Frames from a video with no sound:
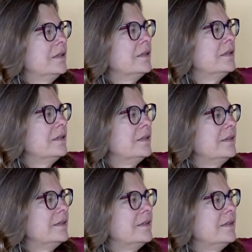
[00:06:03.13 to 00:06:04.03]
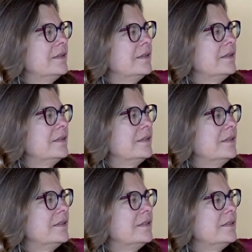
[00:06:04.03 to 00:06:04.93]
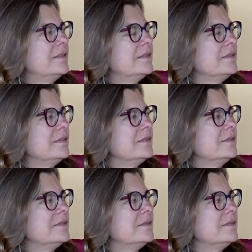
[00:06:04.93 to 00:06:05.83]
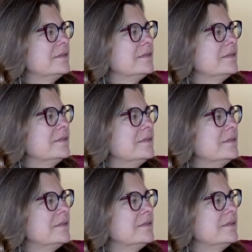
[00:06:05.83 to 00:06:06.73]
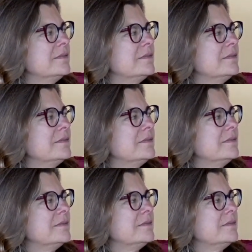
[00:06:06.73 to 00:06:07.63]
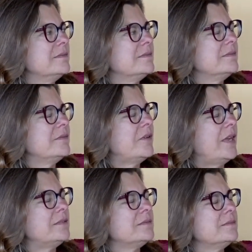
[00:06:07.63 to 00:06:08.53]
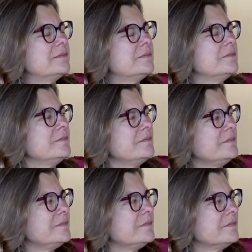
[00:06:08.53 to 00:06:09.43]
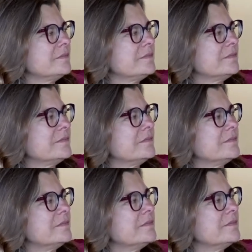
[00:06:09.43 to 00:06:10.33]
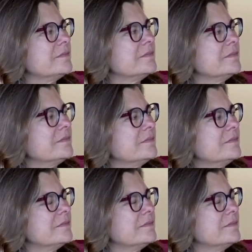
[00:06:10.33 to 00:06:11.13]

No words are spoken by the person on screen.